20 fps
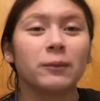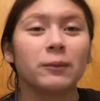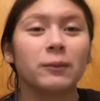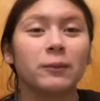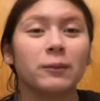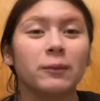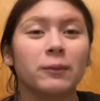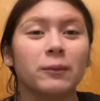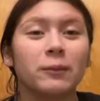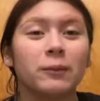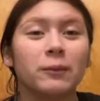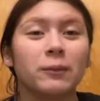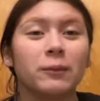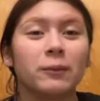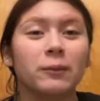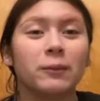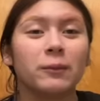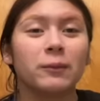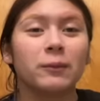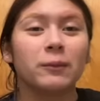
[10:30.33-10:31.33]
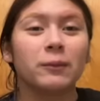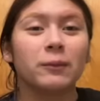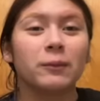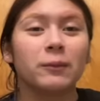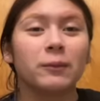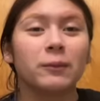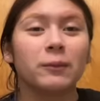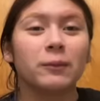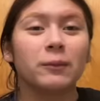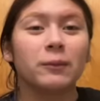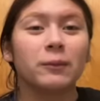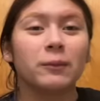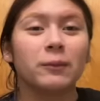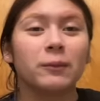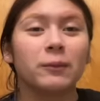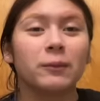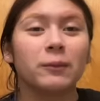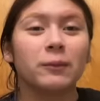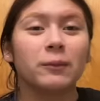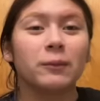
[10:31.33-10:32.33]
(silent)